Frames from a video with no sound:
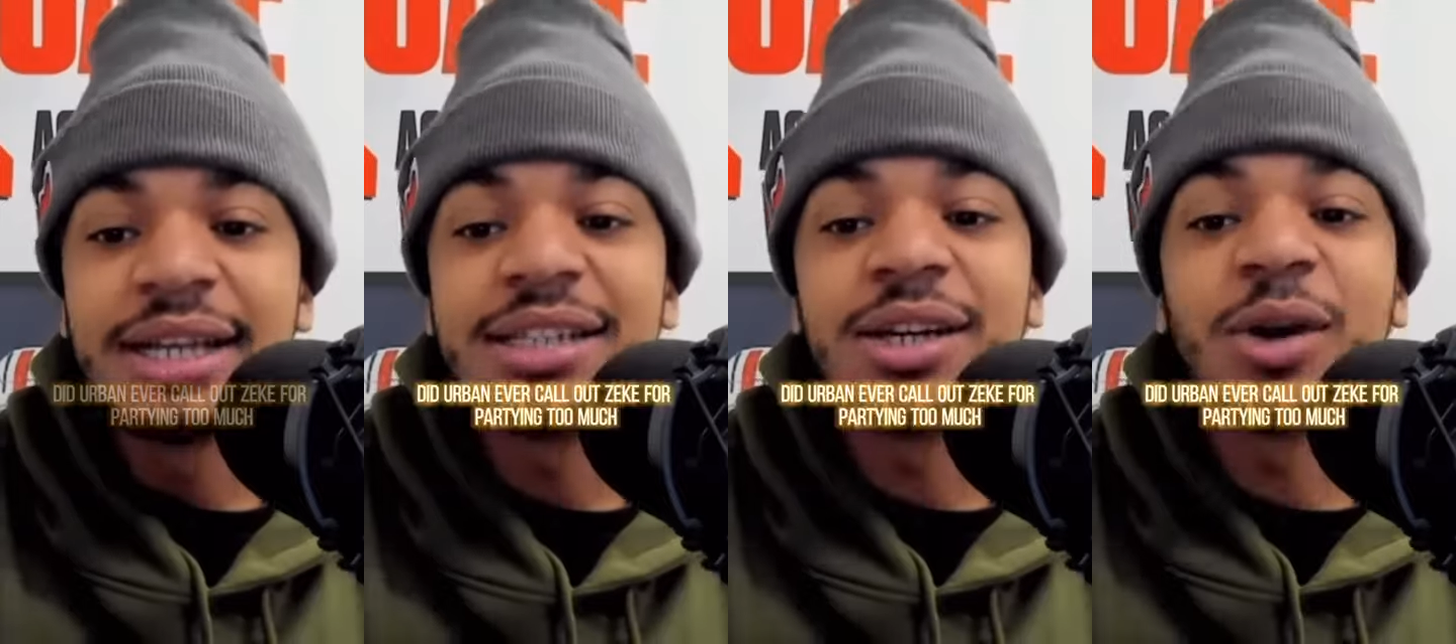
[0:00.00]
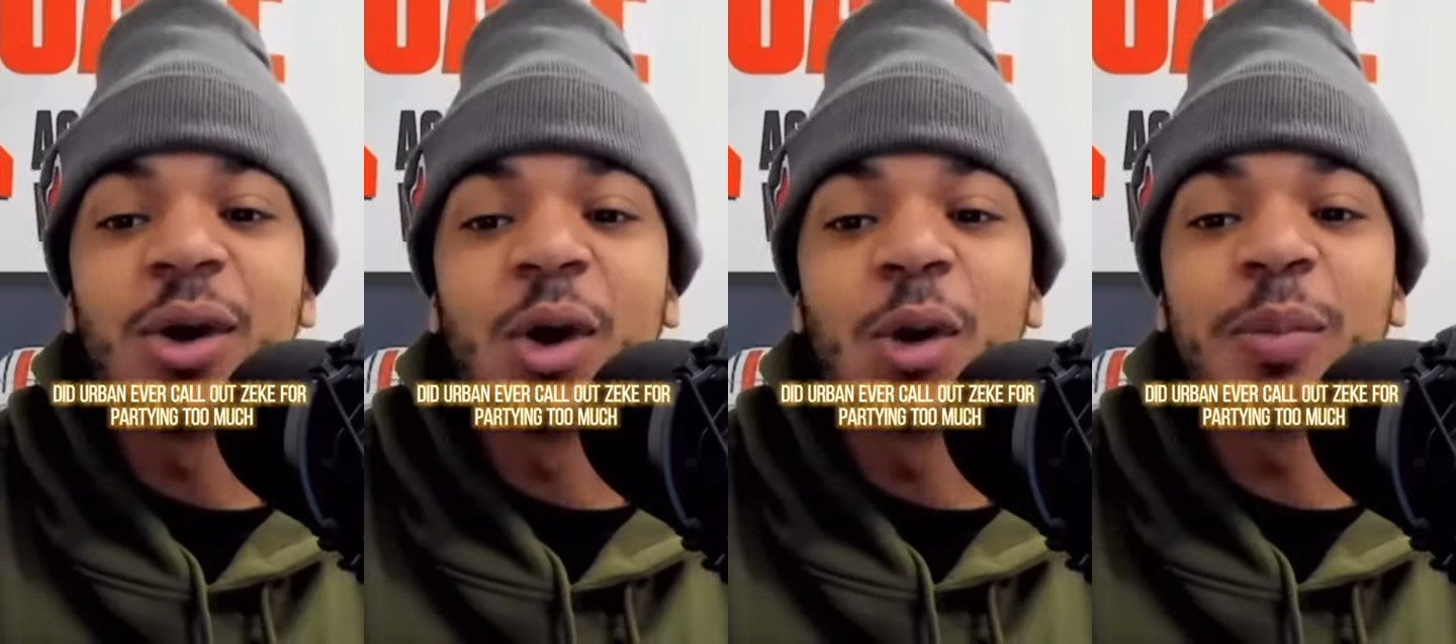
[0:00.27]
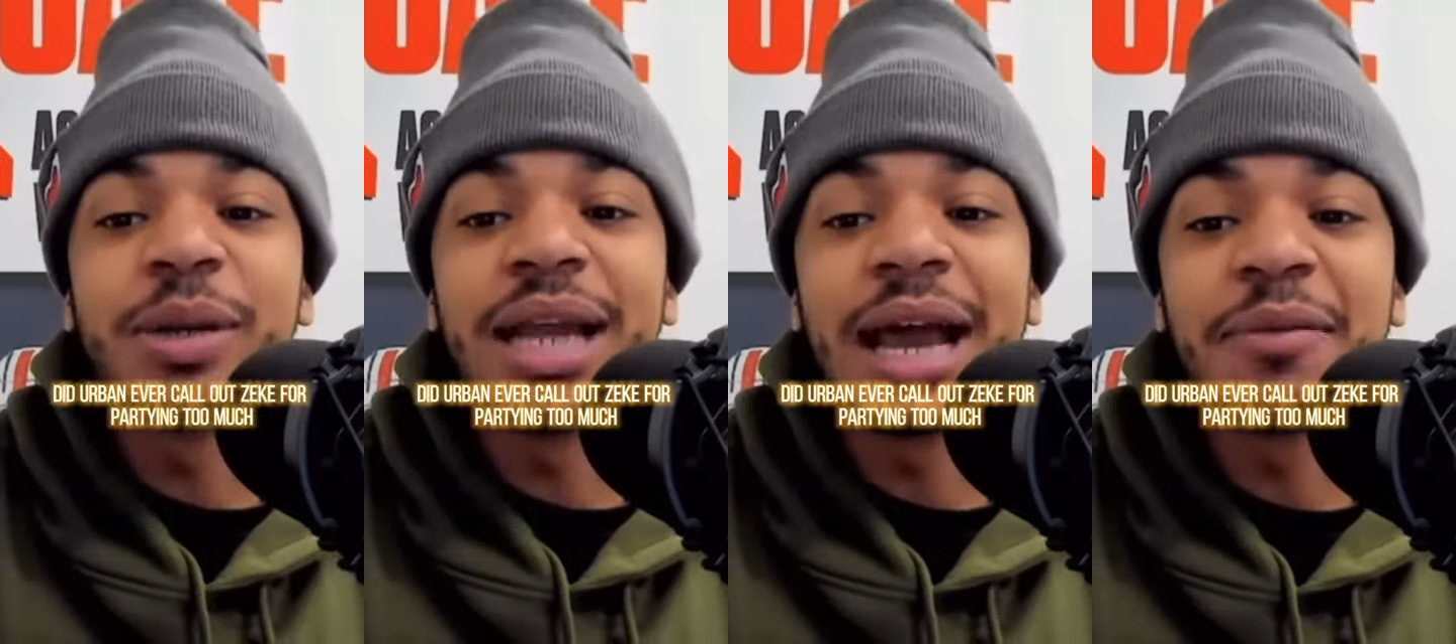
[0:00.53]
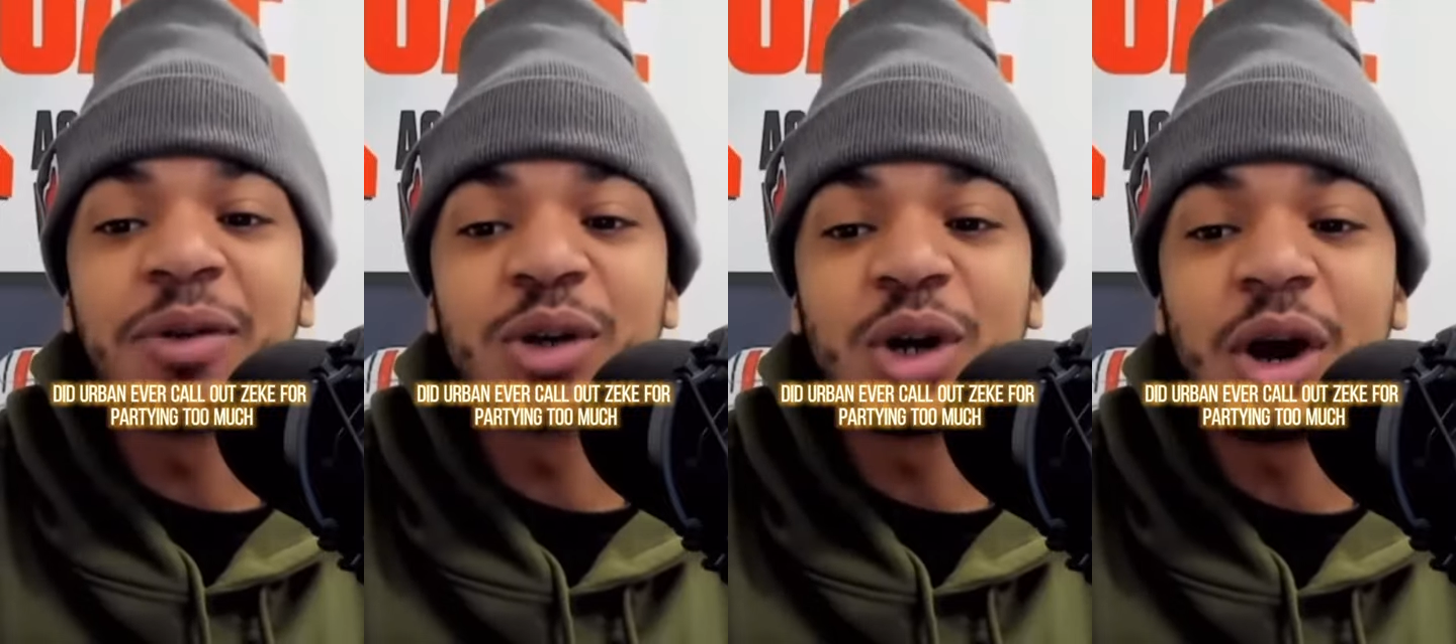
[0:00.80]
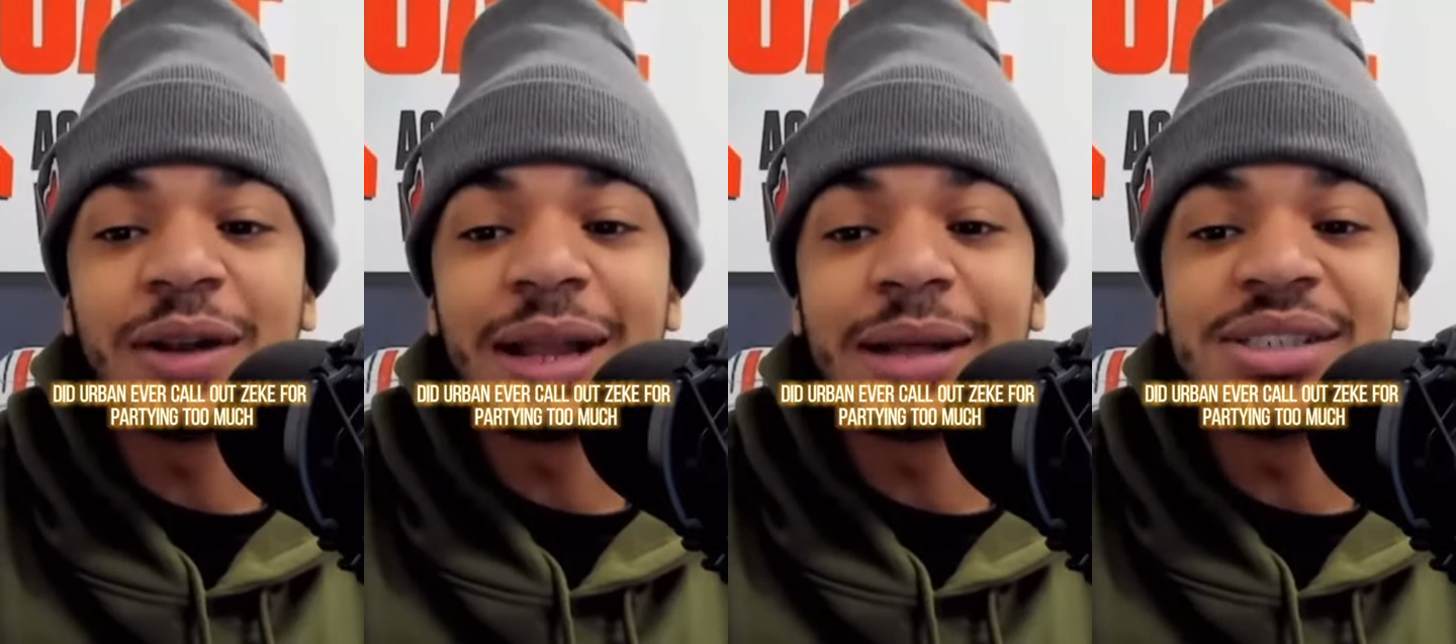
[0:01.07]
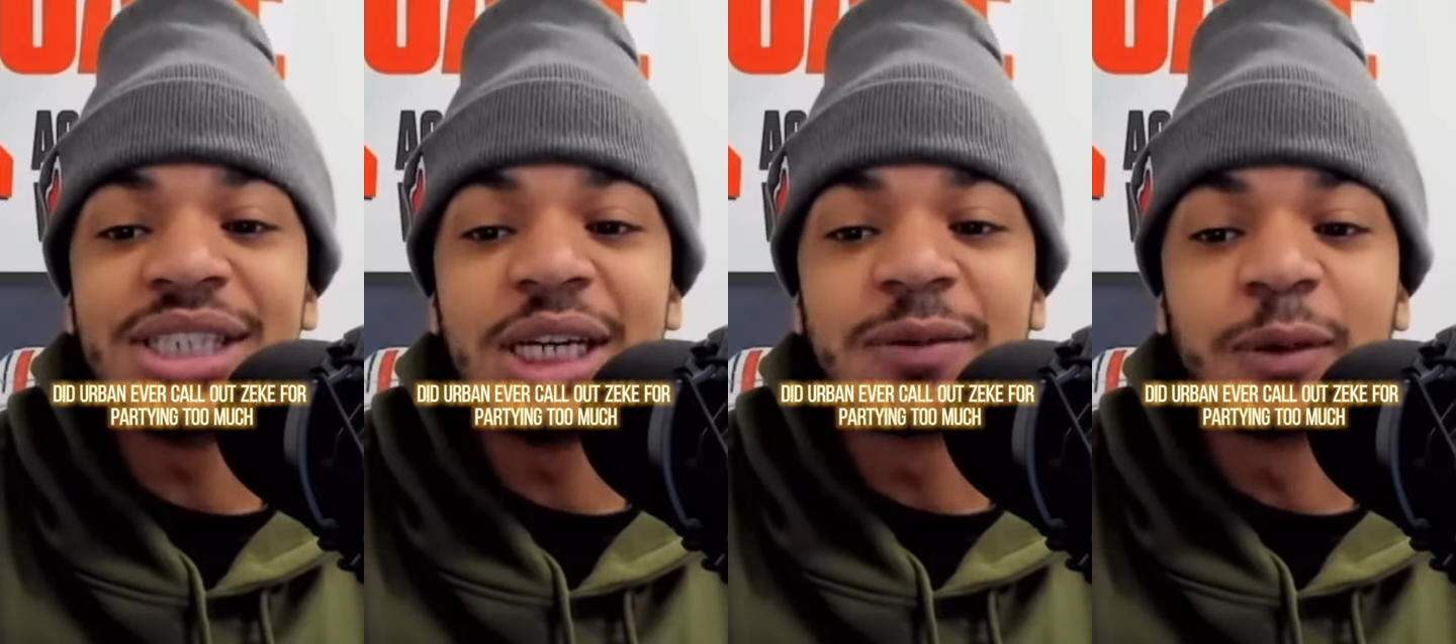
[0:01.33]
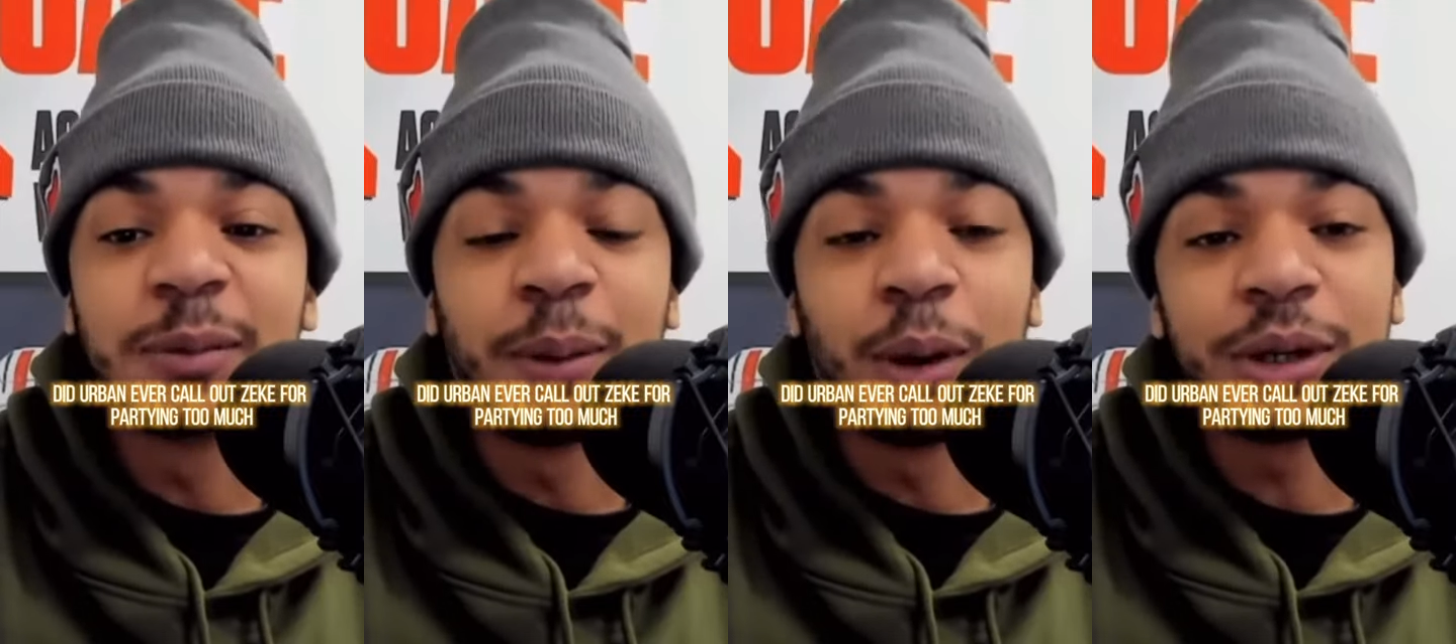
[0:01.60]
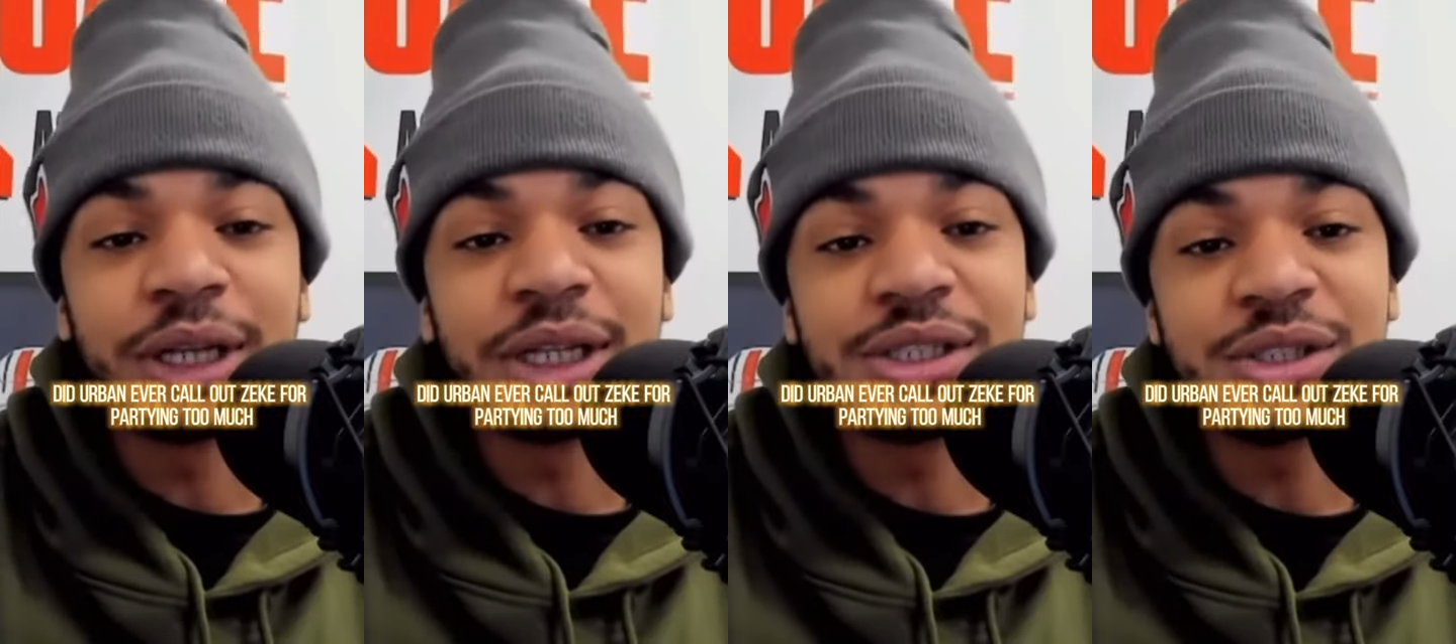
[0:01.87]
did Urban ever call out Zeke for
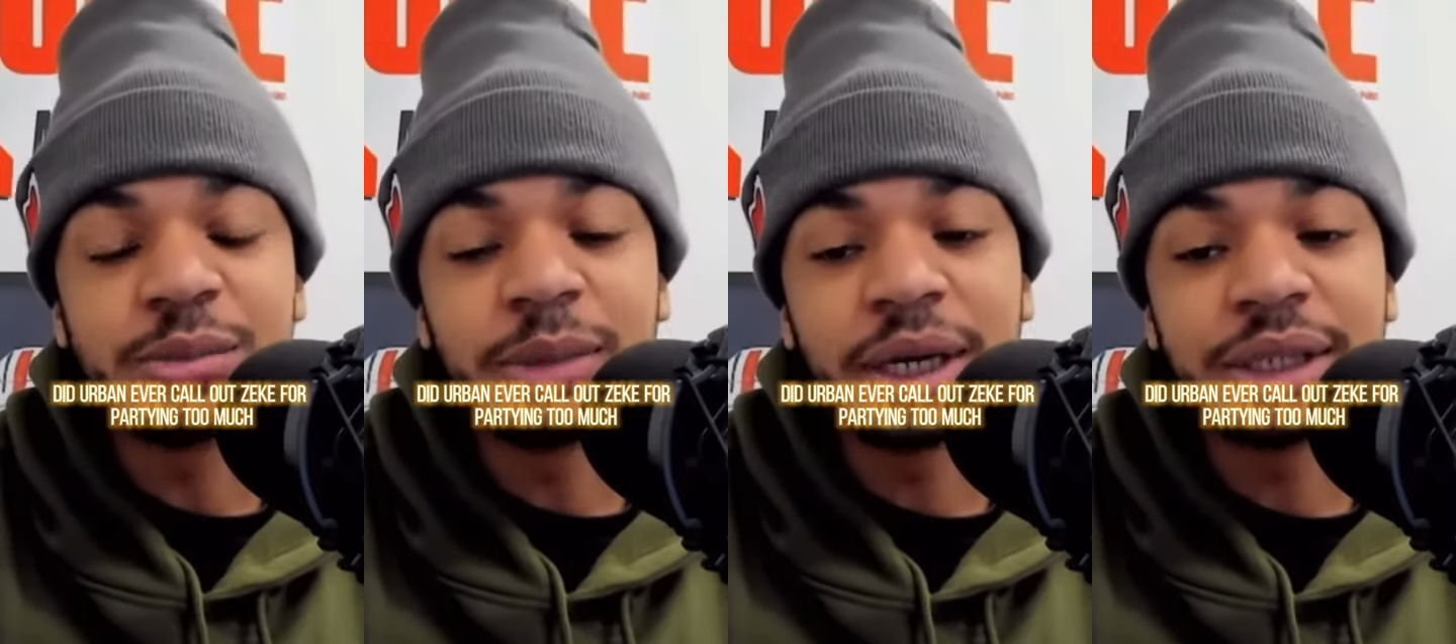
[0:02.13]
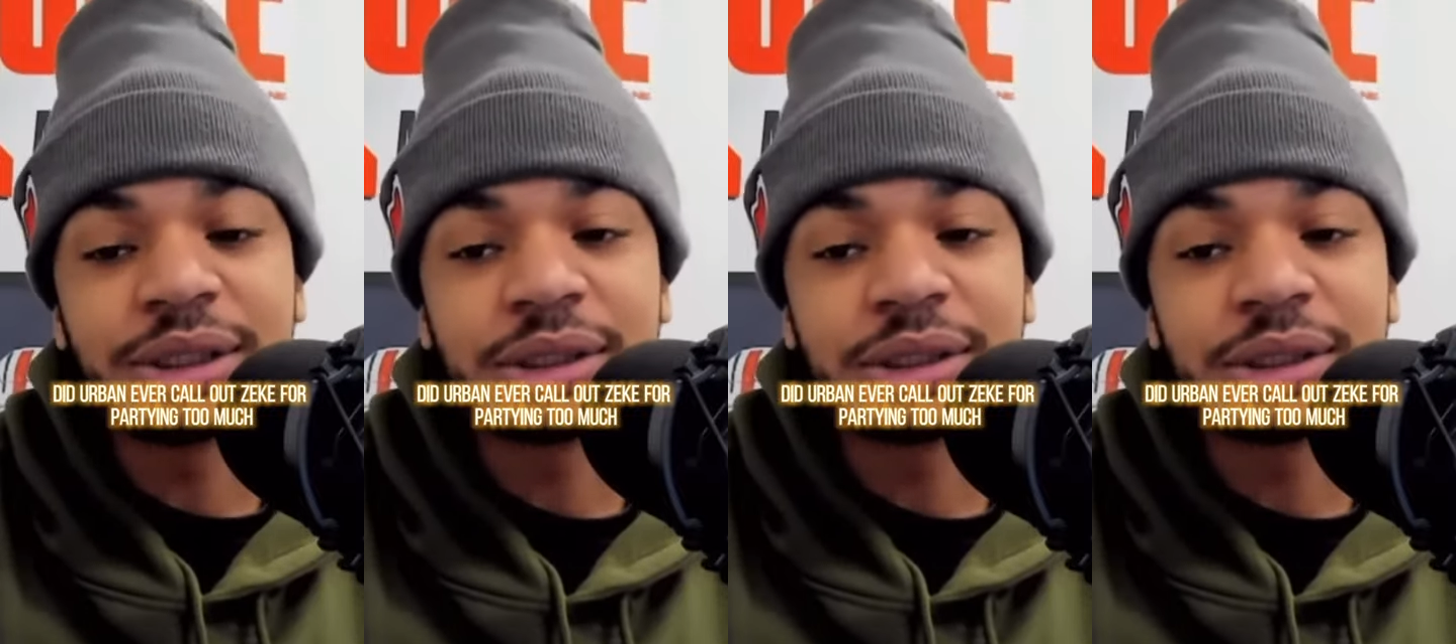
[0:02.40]
partying too much?